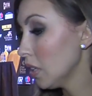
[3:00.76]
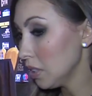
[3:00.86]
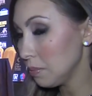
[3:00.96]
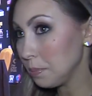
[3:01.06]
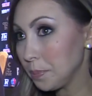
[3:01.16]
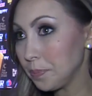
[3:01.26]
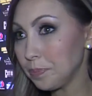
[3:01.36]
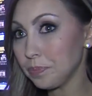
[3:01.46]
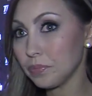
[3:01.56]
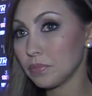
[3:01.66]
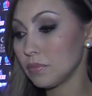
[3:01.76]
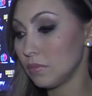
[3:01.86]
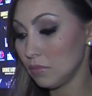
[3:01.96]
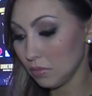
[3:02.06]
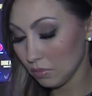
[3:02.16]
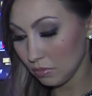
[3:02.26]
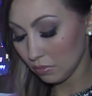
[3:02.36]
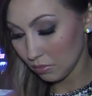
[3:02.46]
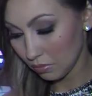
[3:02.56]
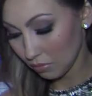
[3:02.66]

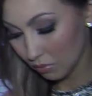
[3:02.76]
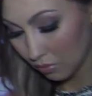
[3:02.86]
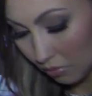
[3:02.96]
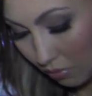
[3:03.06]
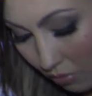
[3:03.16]
This person isn't speaking.